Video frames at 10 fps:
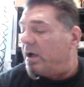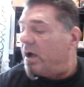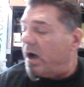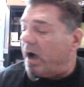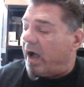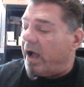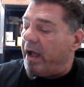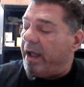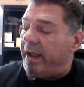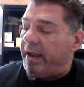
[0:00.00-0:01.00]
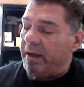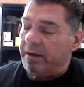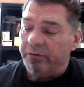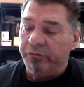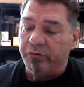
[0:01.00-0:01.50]
I
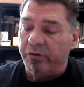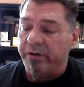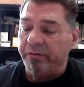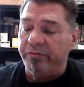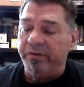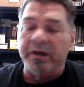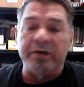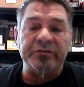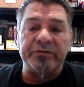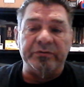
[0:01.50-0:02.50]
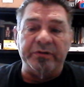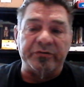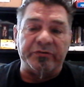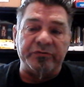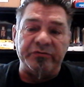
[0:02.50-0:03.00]
took this
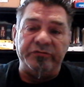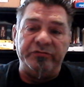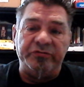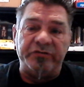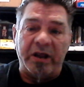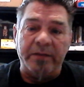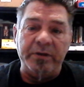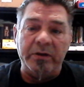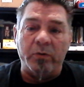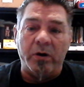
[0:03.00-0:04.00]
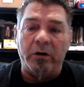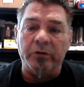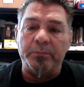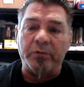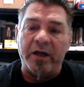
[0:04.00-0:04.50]
is JB
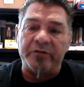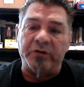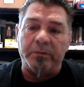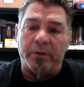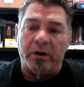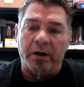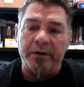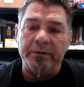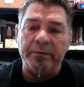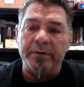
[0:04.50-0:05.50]
Weld plastic bond.